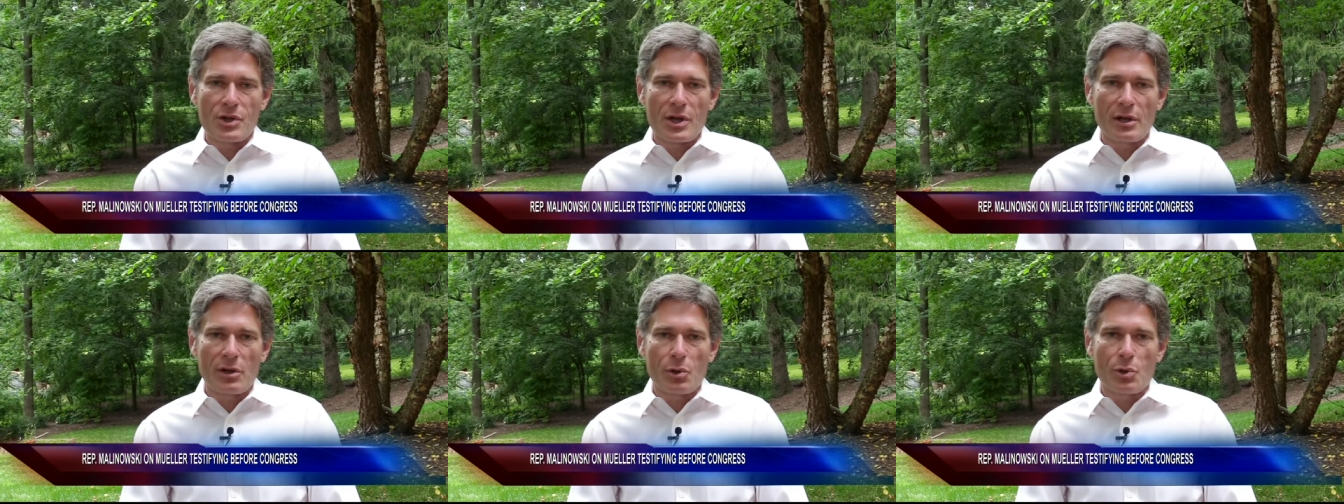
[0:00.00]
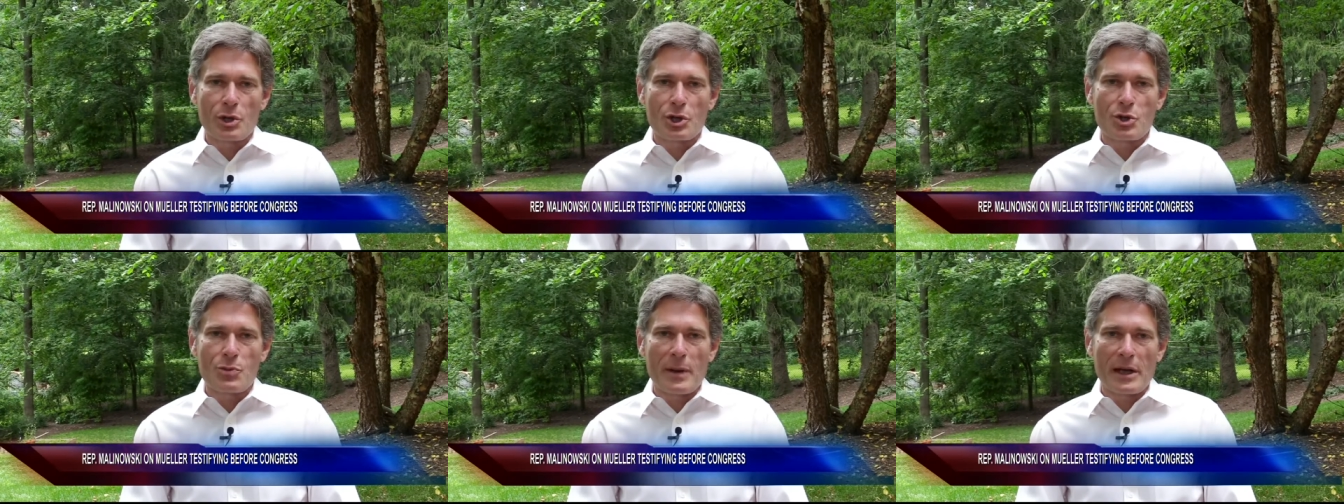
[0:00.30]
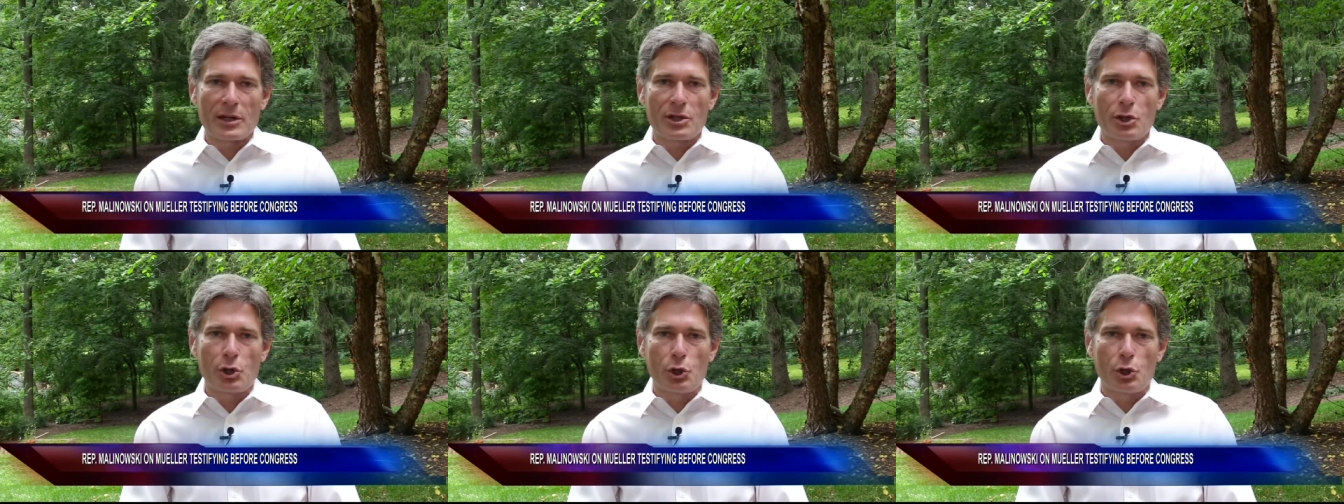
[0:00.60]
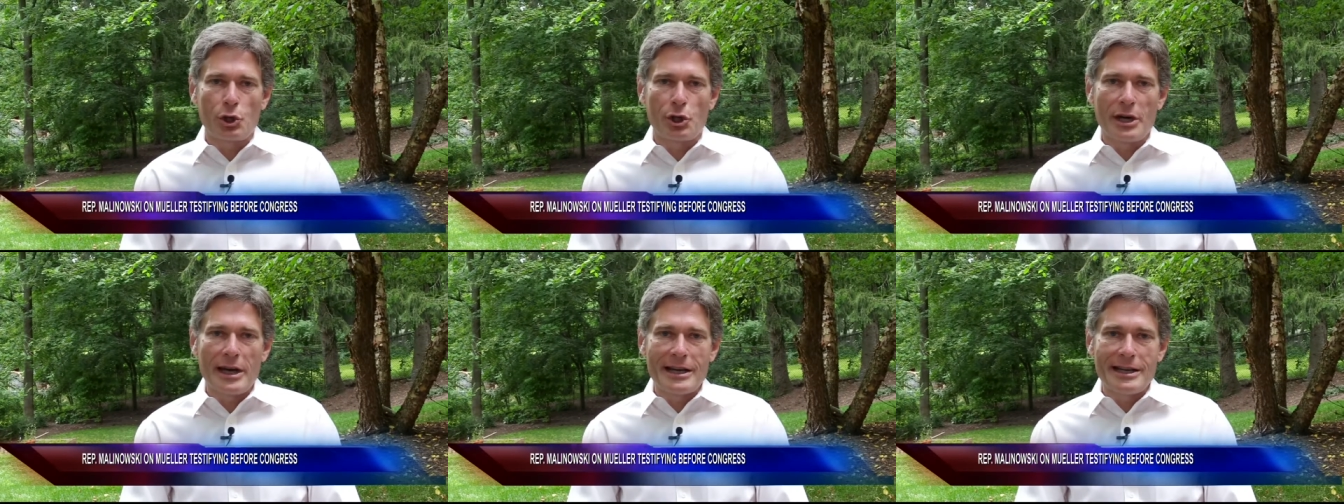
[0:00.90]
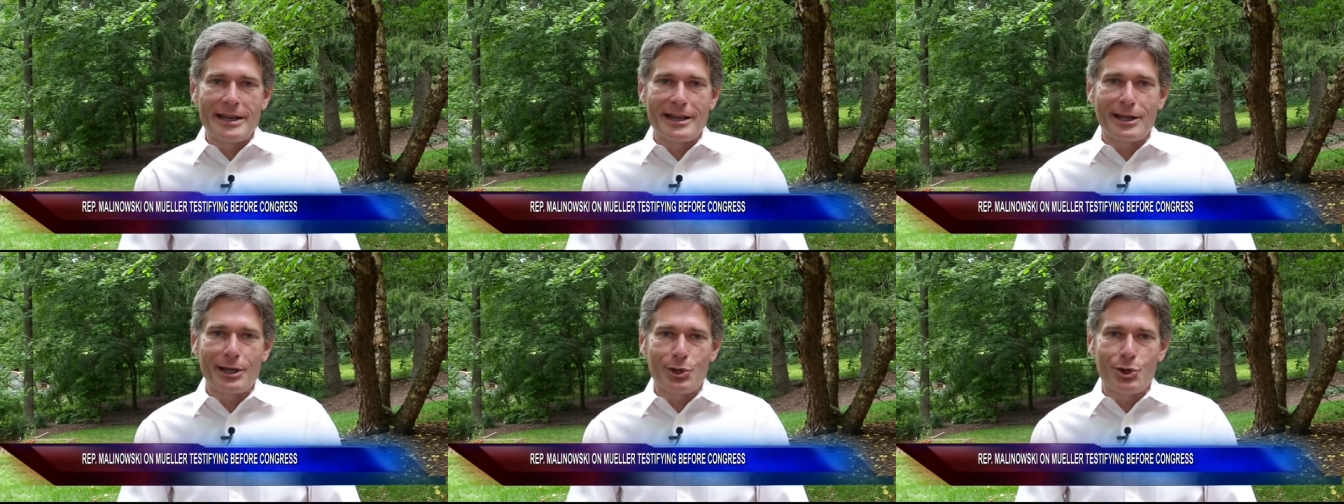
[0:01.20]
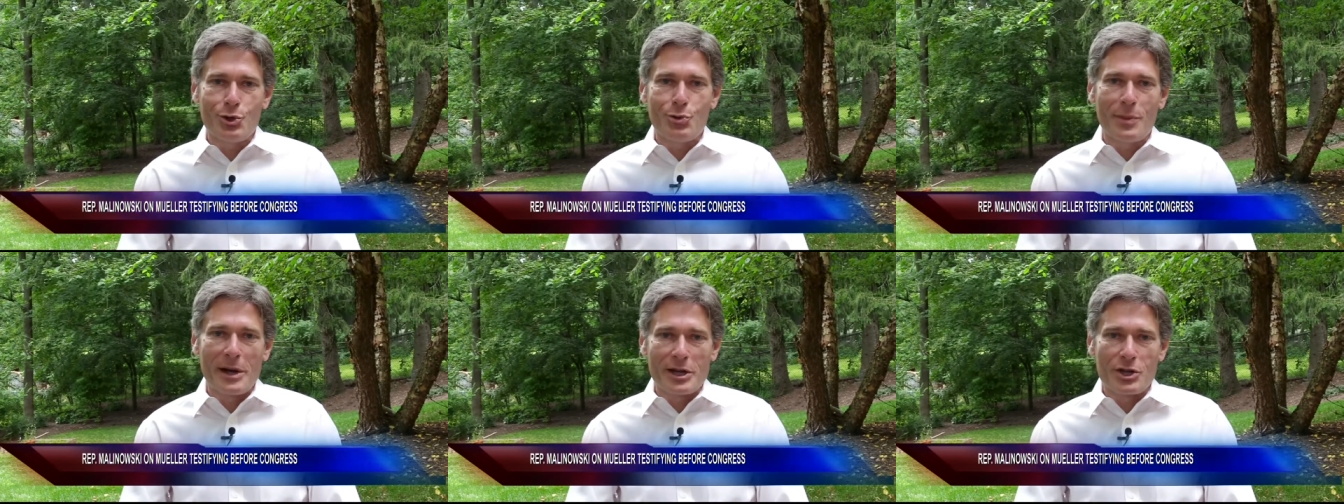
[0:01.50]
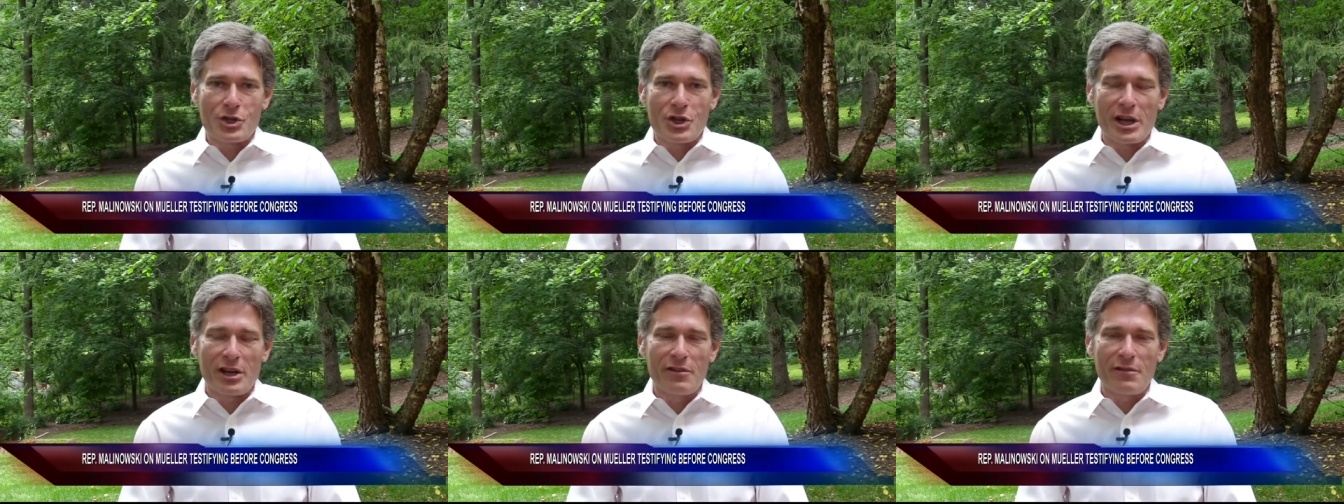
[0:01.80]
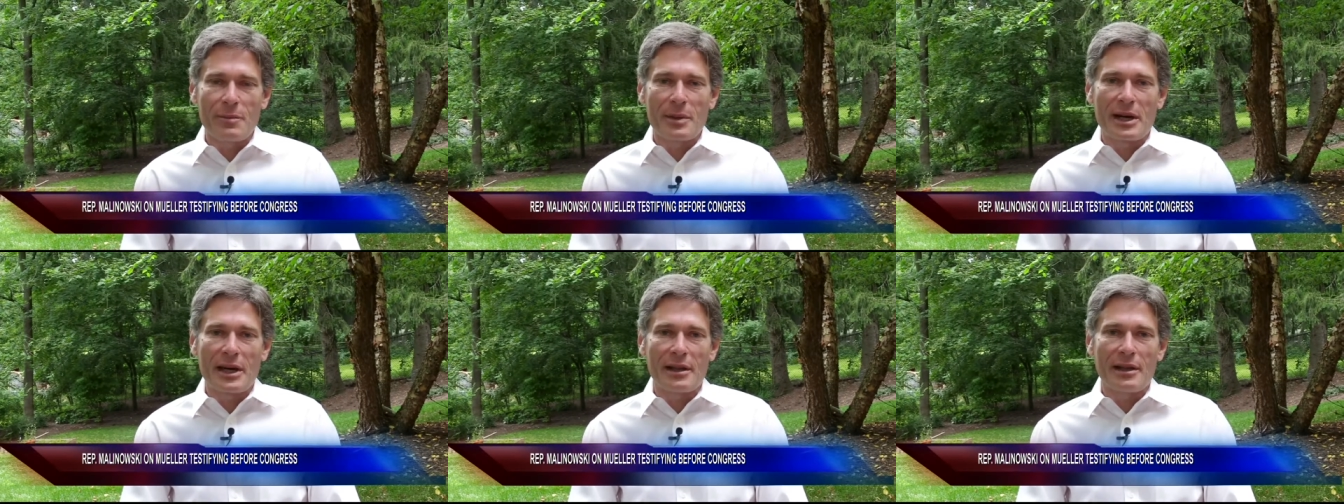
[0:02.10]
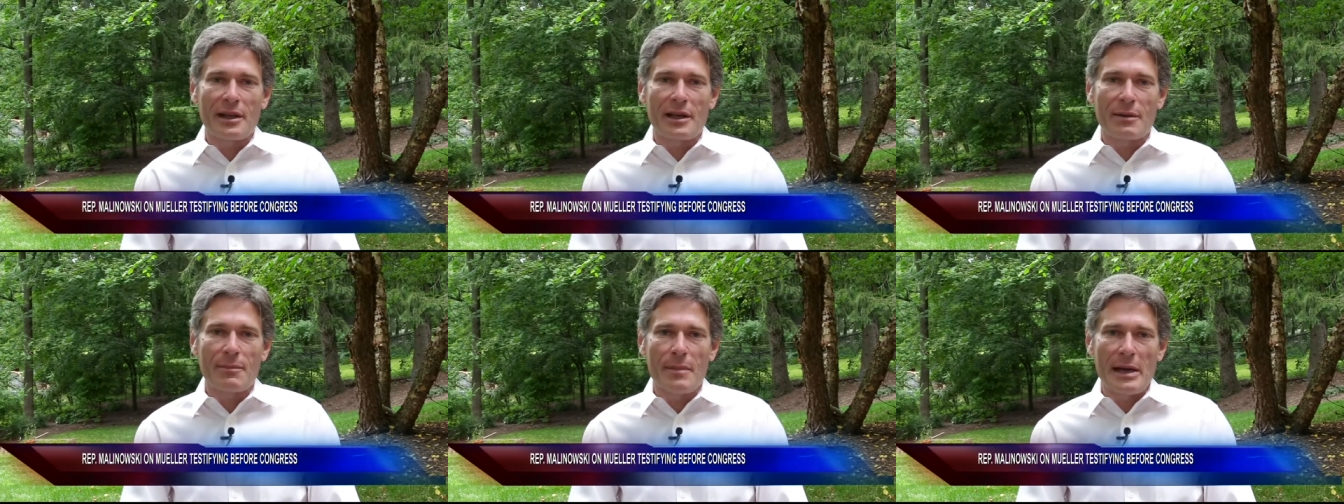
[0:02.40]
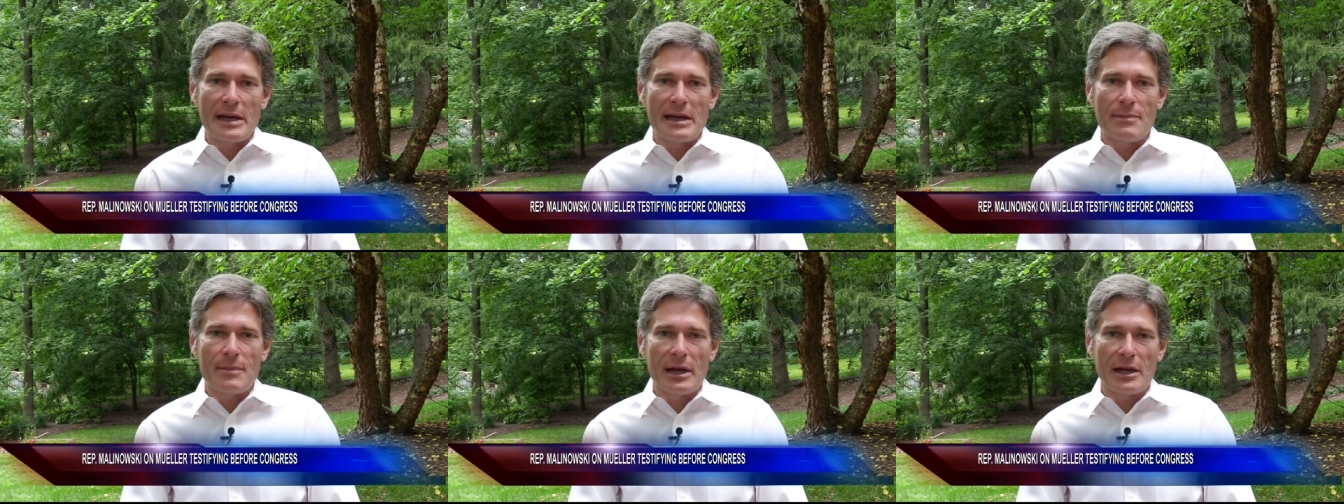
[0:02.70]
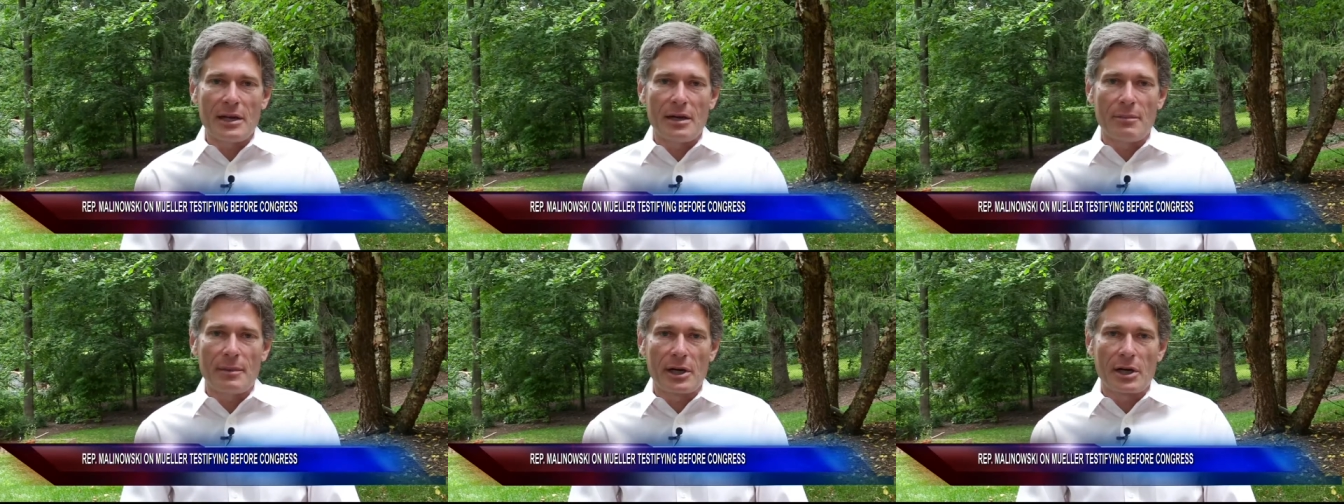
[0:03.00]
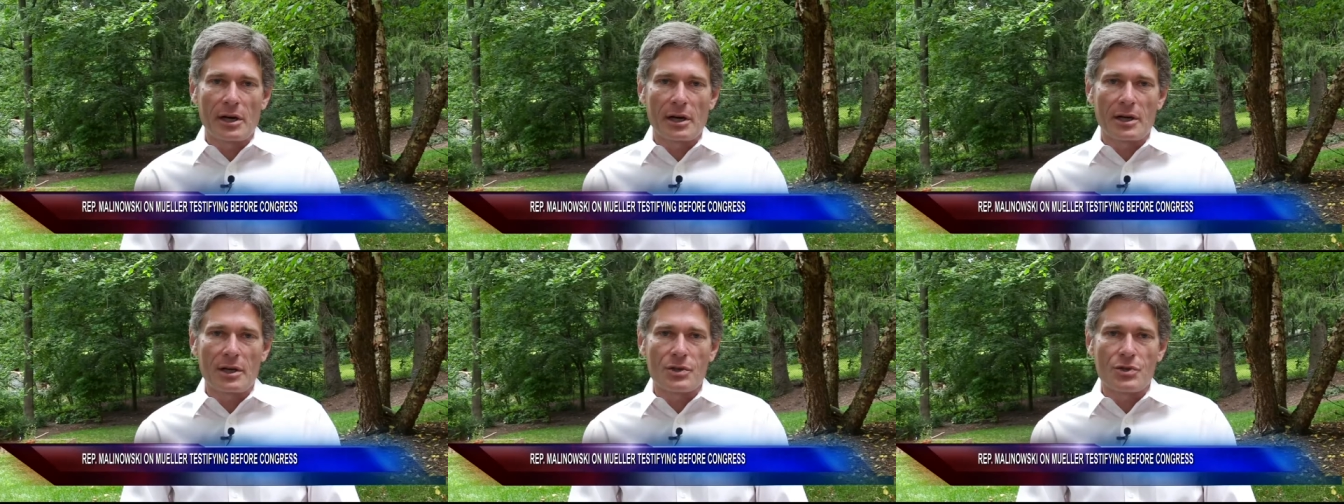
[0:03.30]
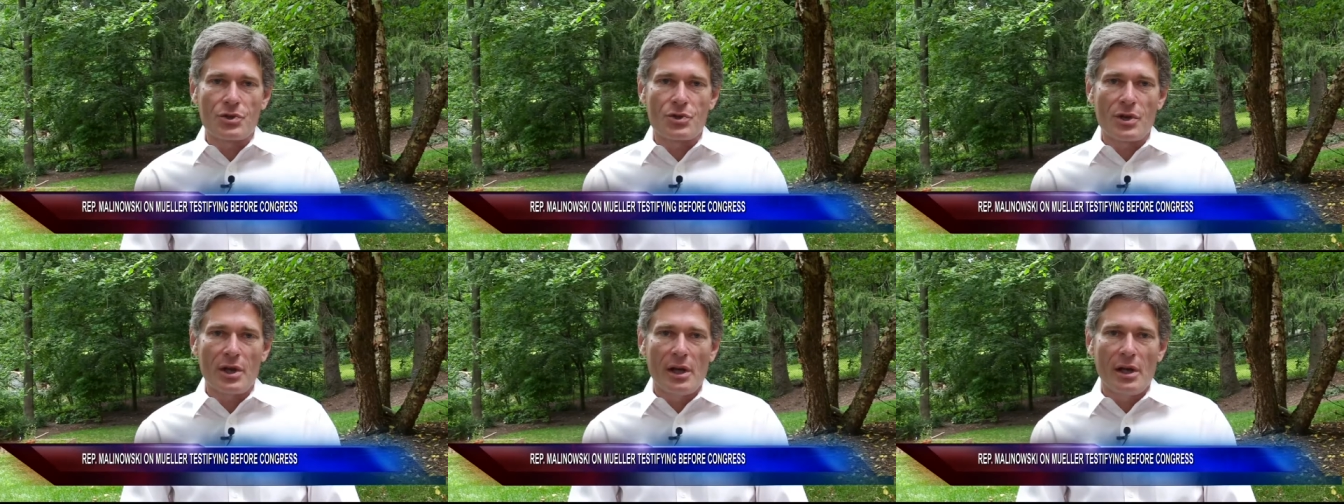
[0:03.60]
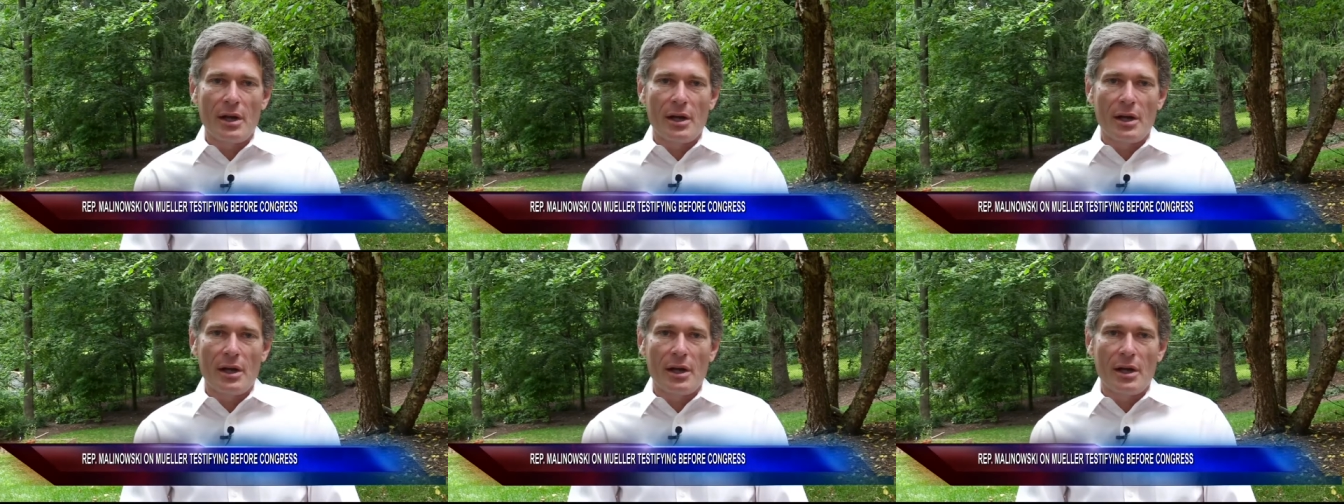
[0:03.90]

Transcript: I don't expect to learn anything new myself, but I think many Americans